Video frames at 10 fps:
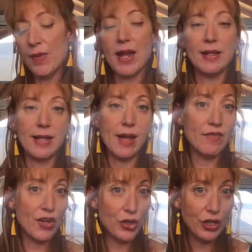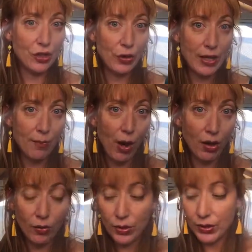And yeah, eventually looking at
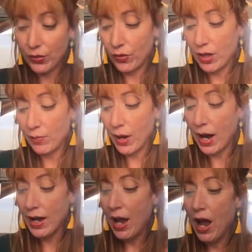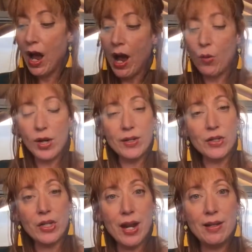pyrrole disorder. But I wanted to
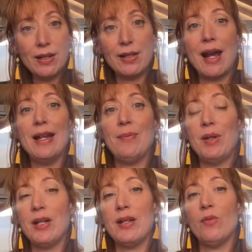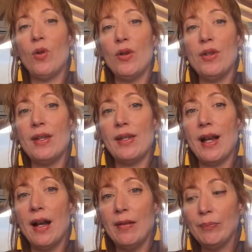share this case because it was
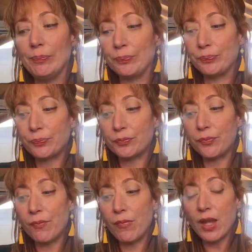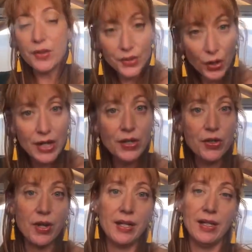so
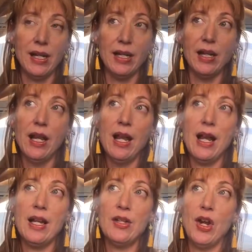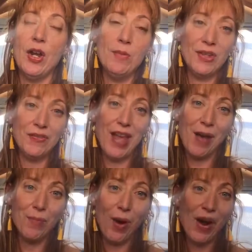interesting in terms of
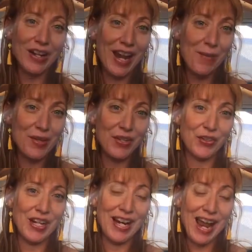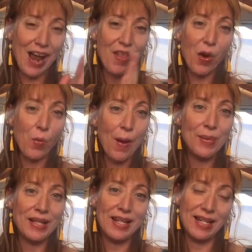that biochemistry and how that one
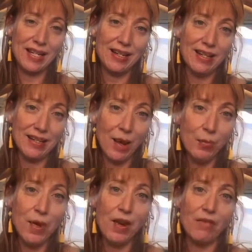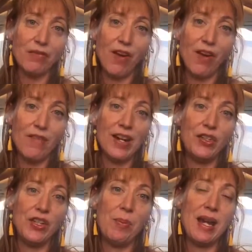particular supplement of
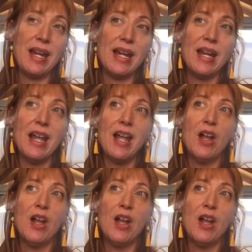5-HTP